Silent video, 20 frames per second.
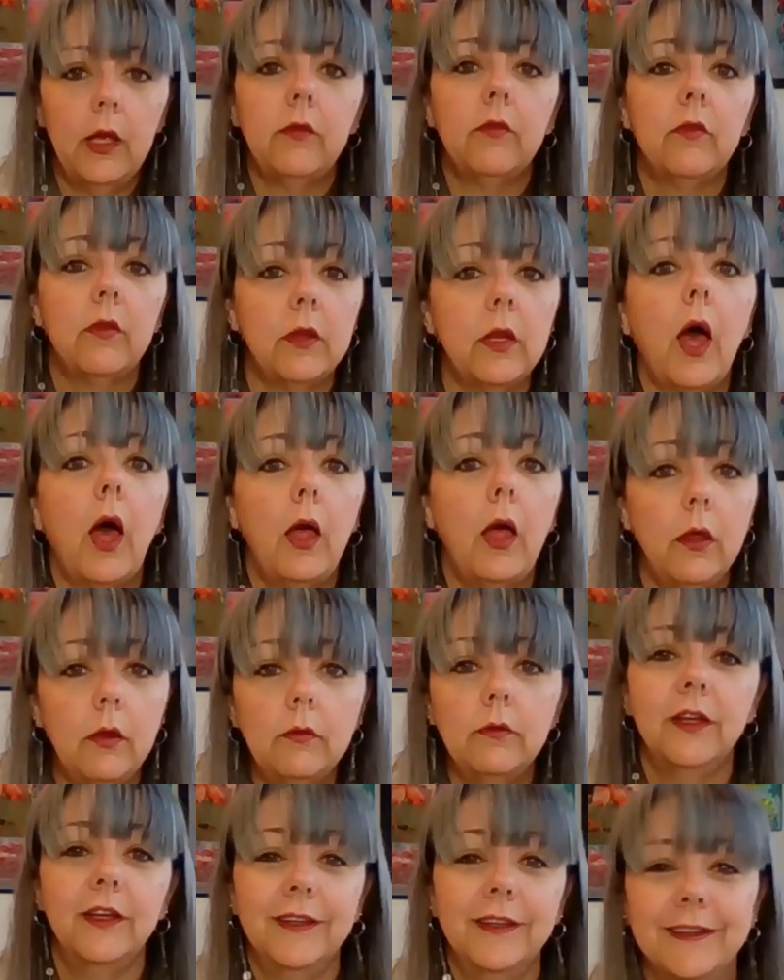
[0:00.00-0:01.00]
It's a knot.
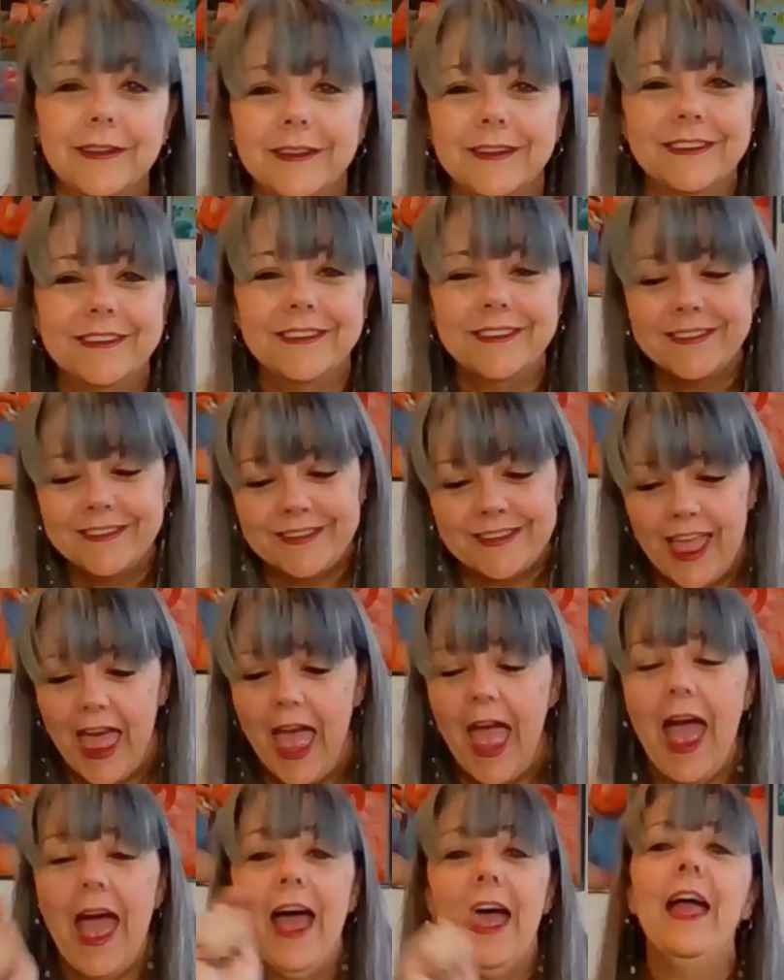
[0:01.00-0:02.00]

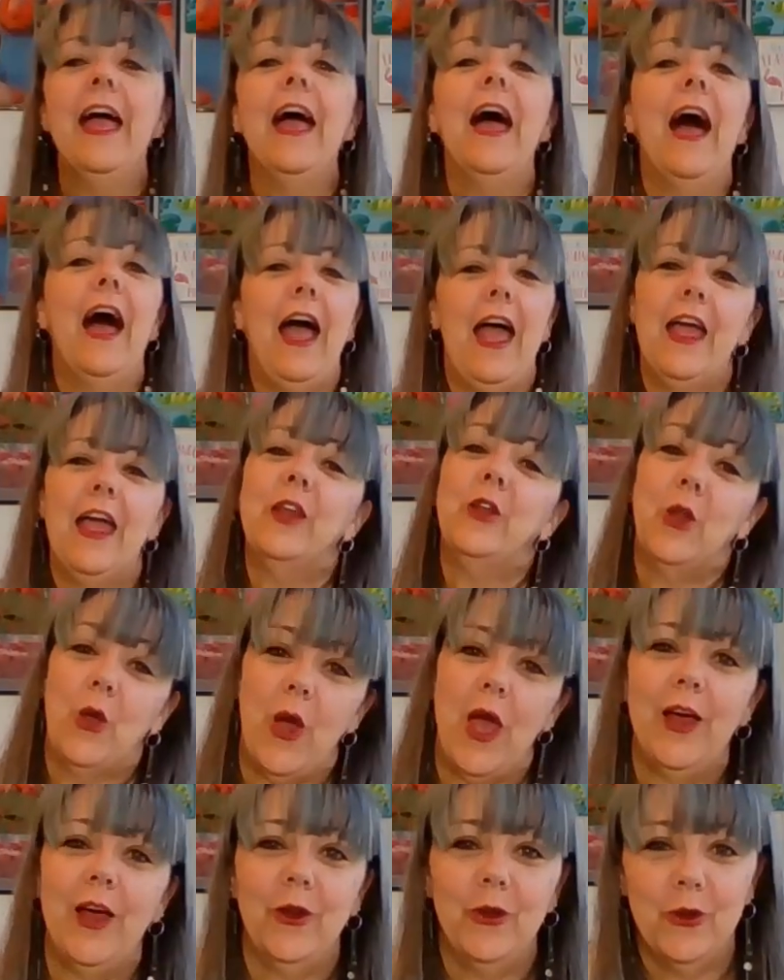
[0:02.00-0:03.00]
That I
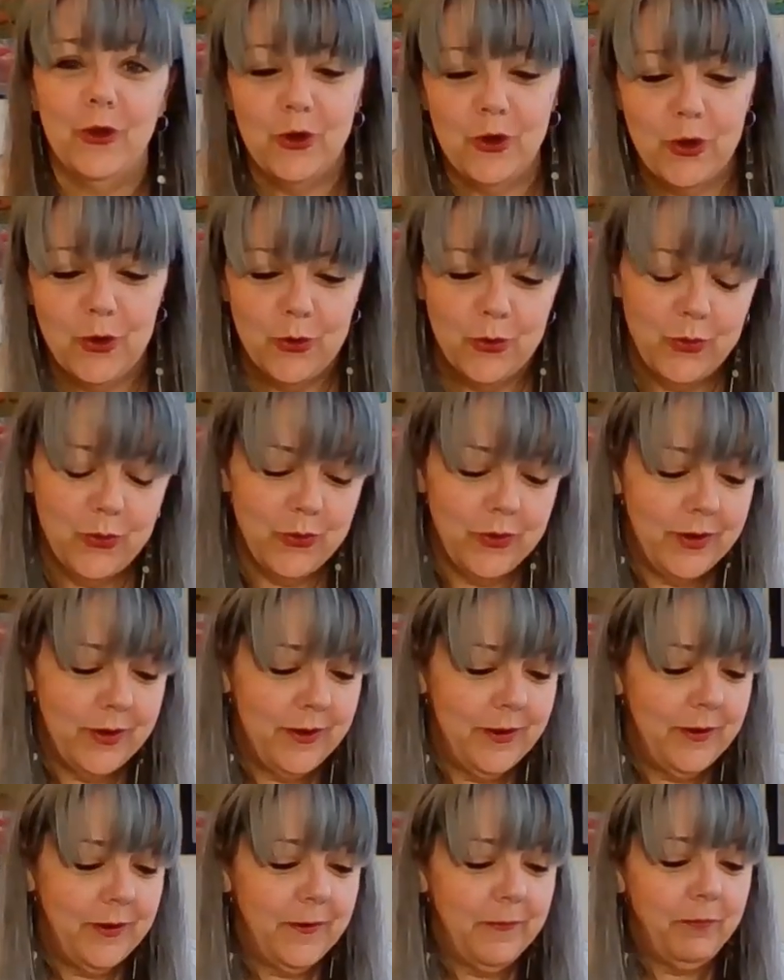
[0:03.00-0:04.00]
know how to do.
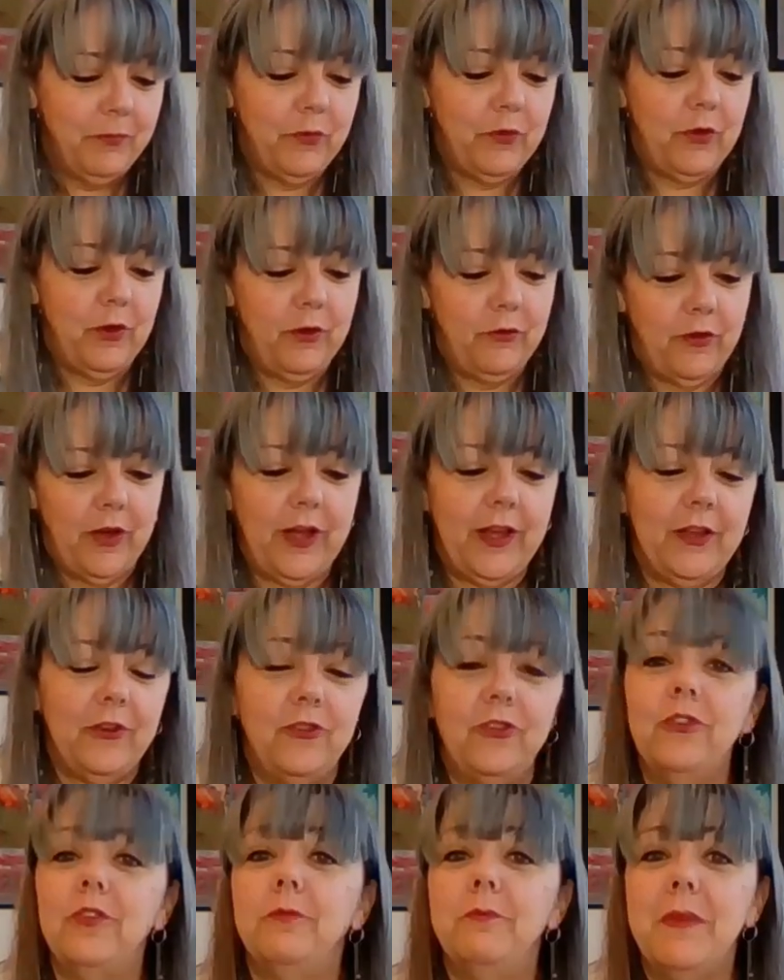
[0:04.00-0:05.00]
So if I
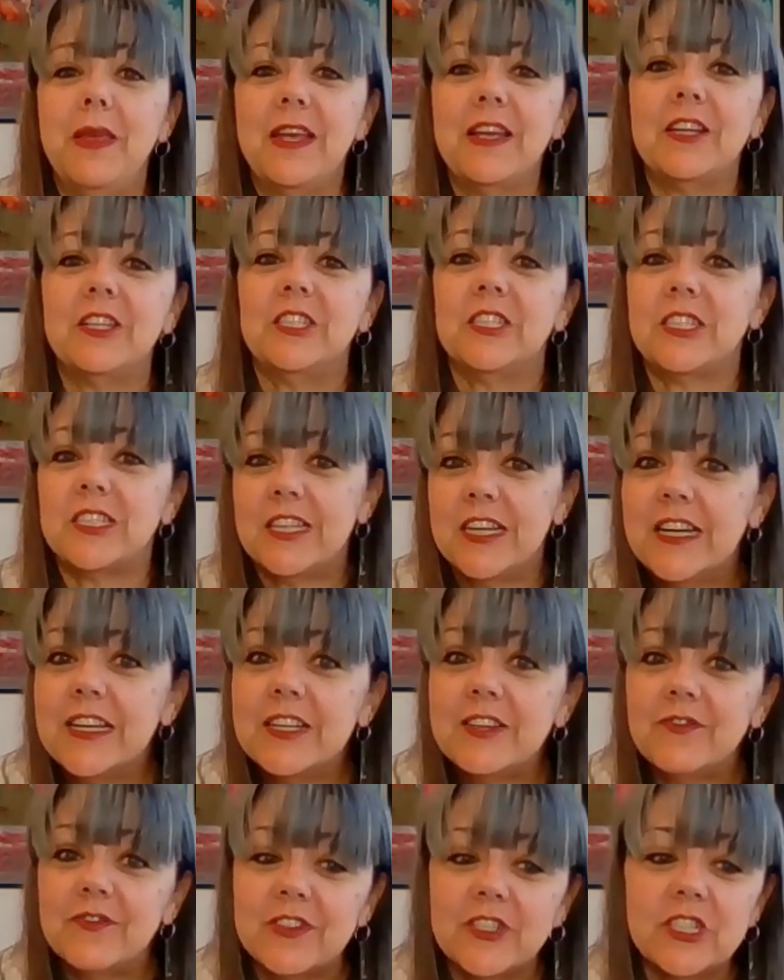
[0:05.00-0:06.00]
could just make a
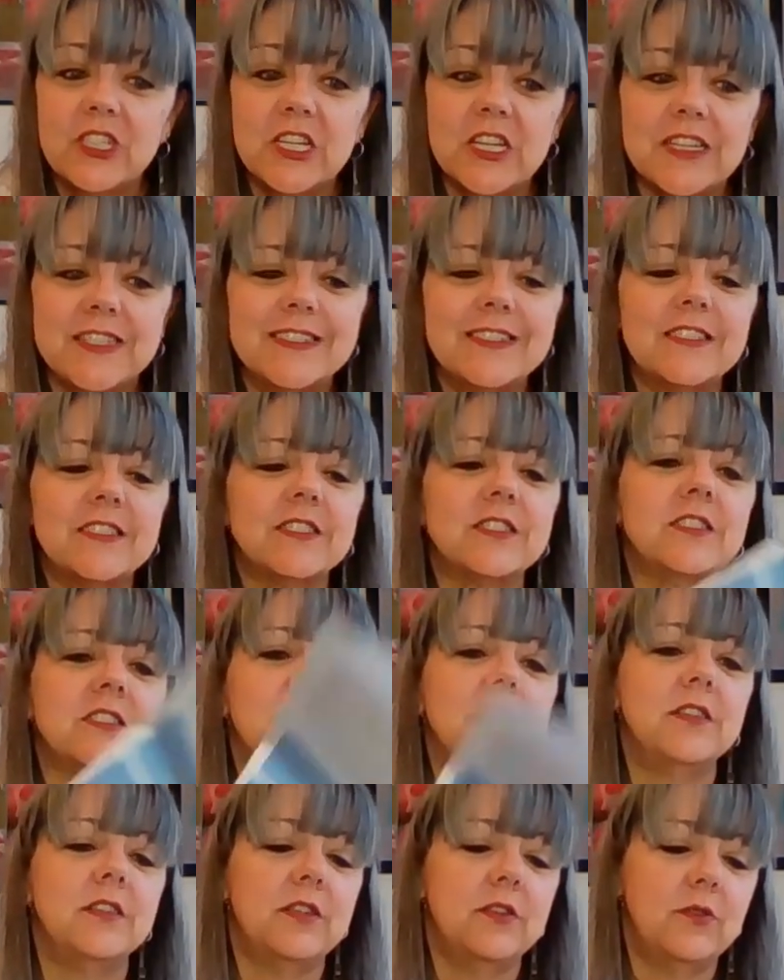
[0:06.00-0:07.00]
ton of
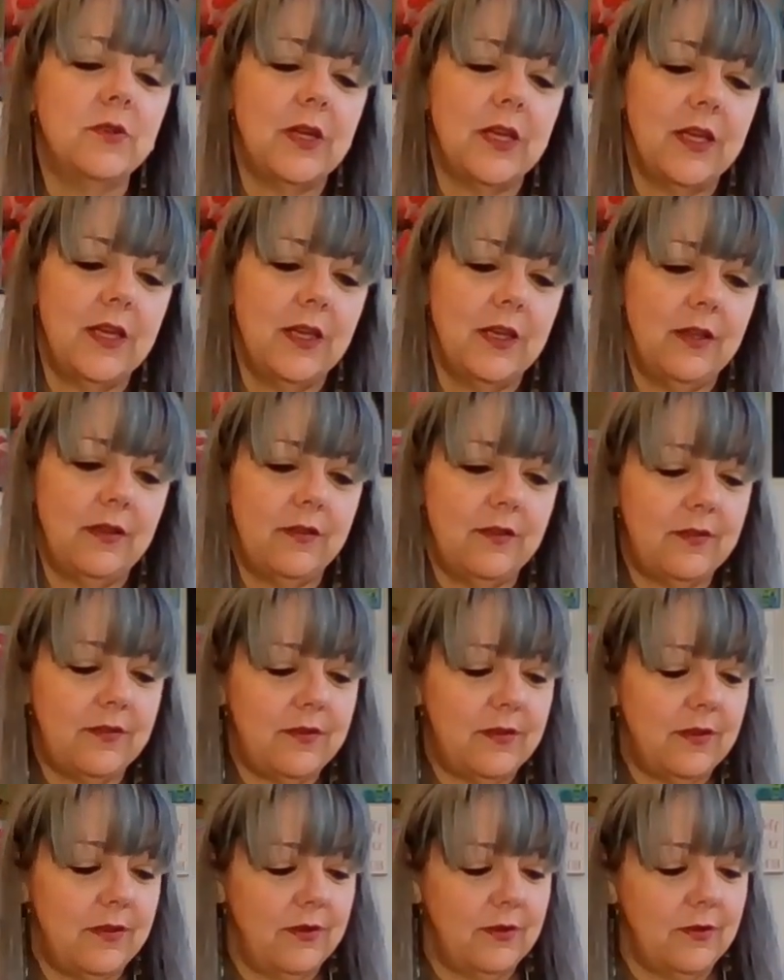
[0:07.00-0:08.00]
knots. Okay,
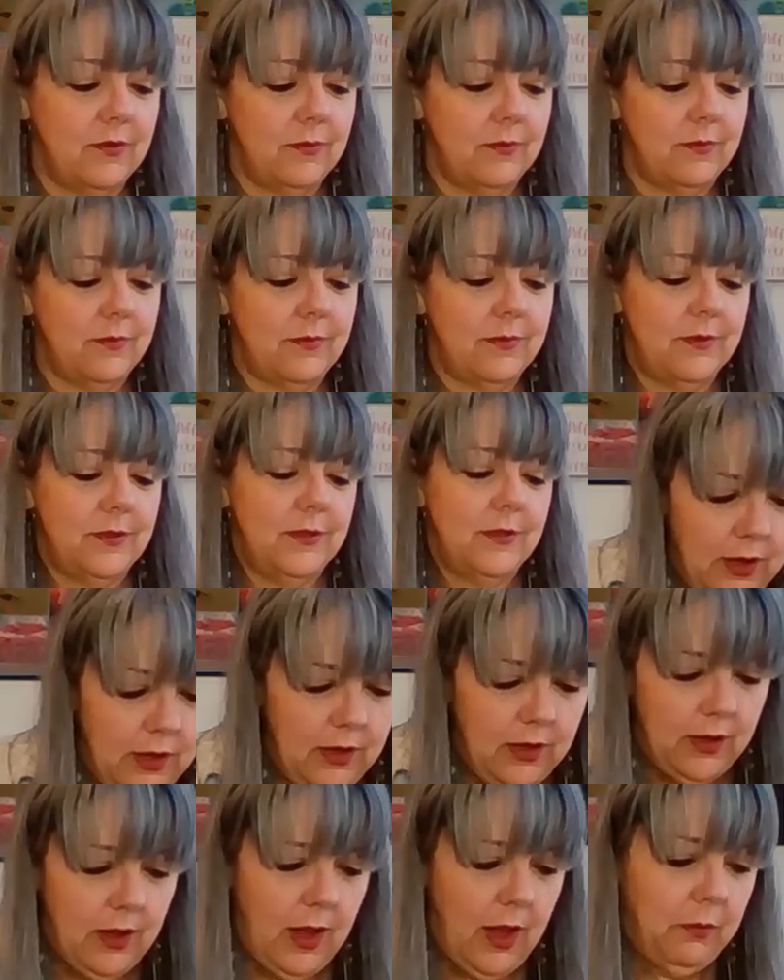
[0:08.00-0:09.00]
so
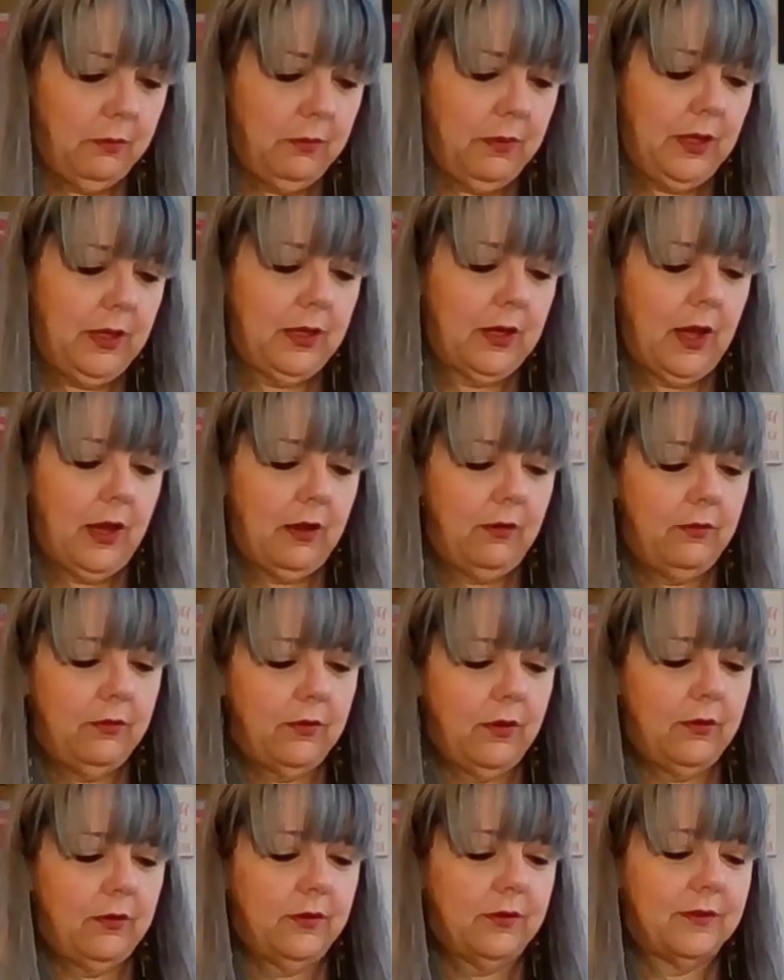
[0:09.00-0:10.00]
I mean, I
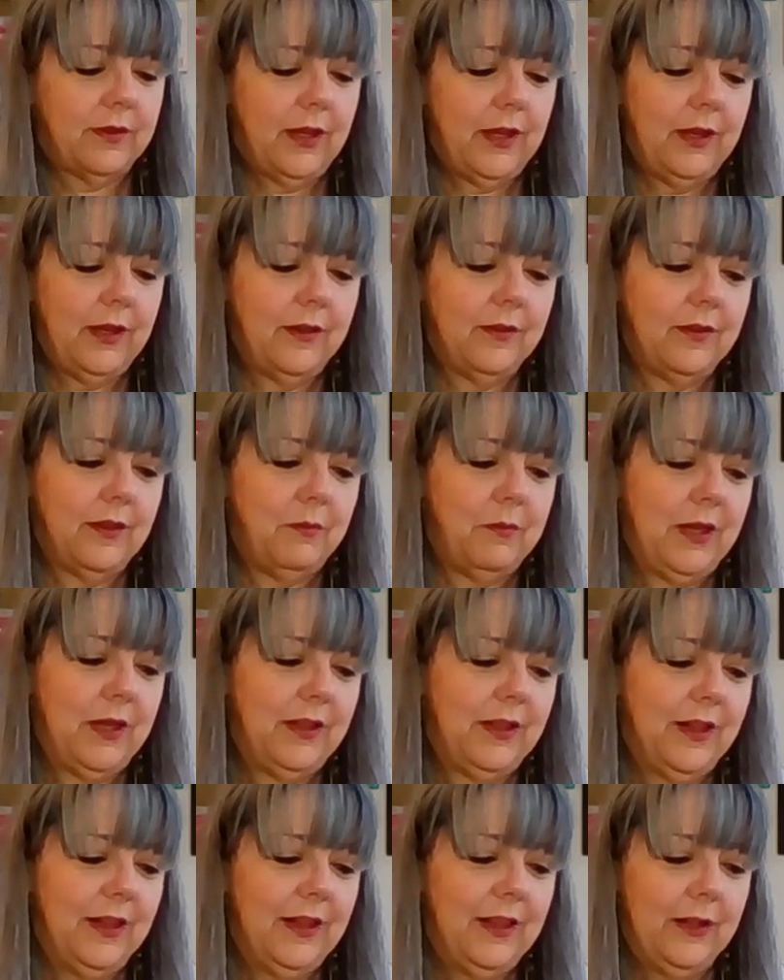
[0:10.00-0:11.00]
was all excited because I
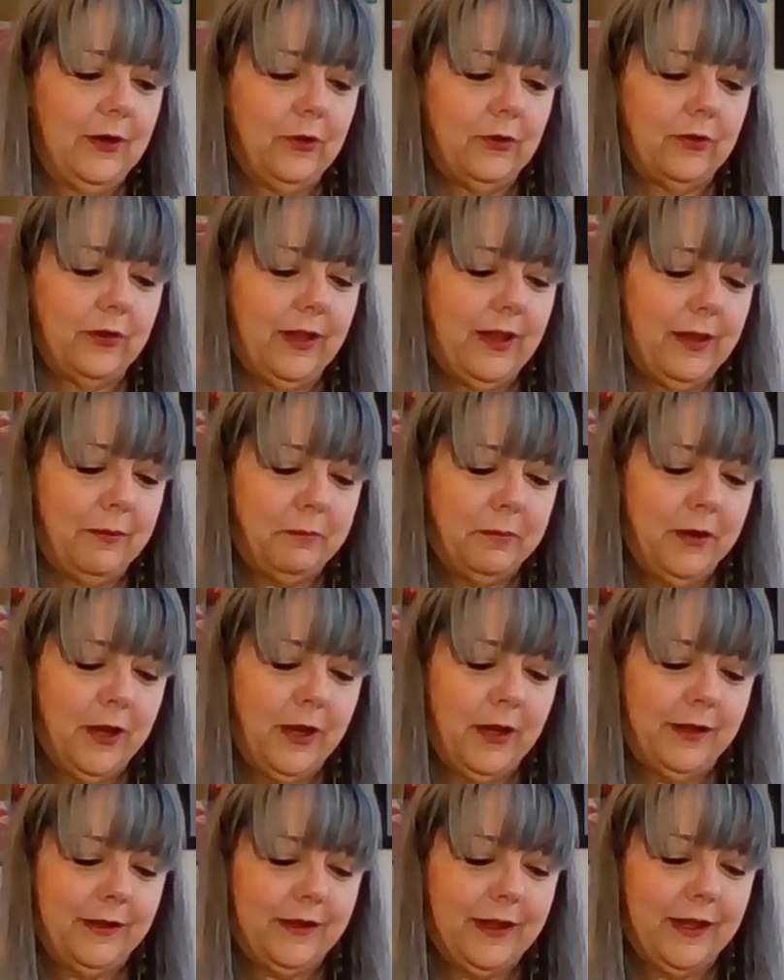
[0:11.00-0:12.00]
made the little slip
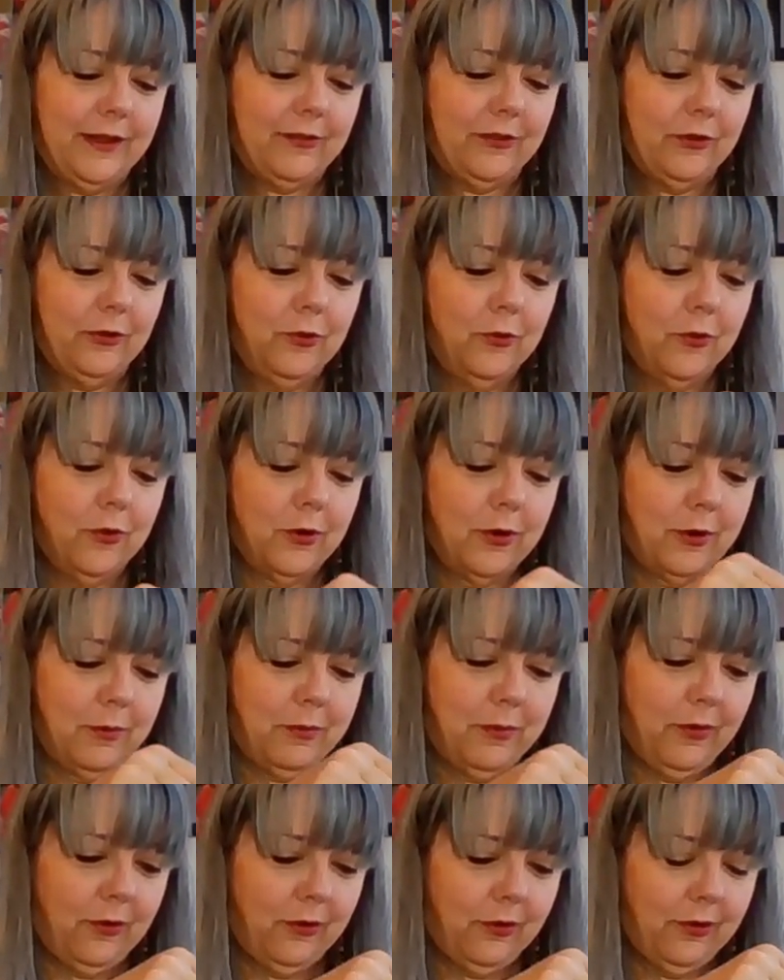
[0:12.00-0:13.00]
knot. That's
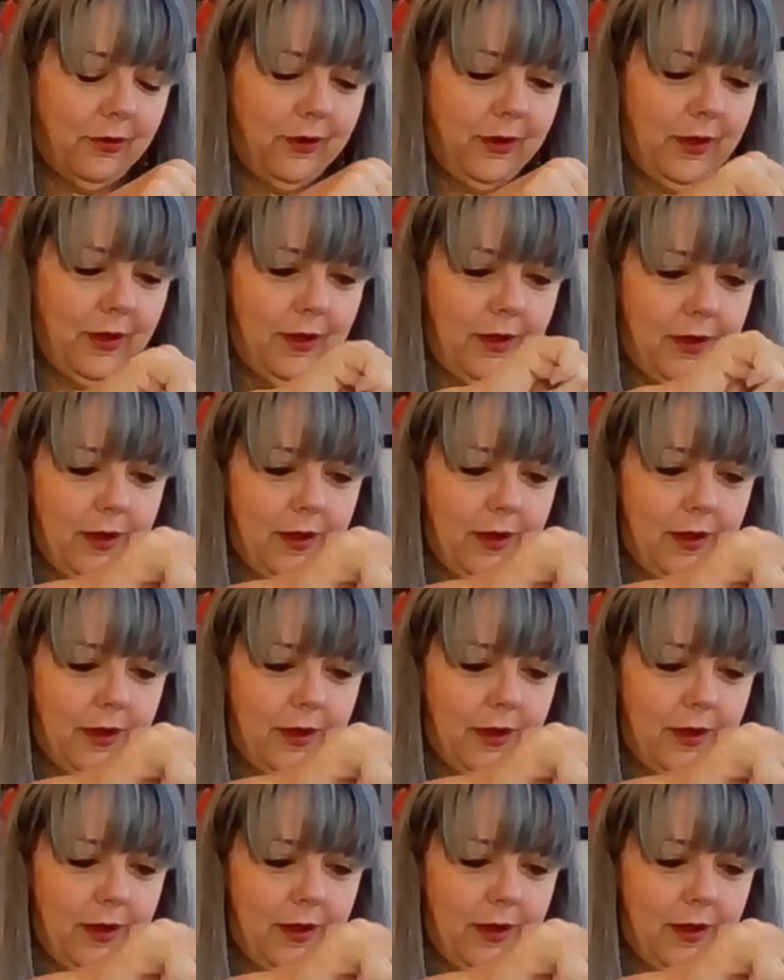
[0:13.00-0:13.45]
adorable.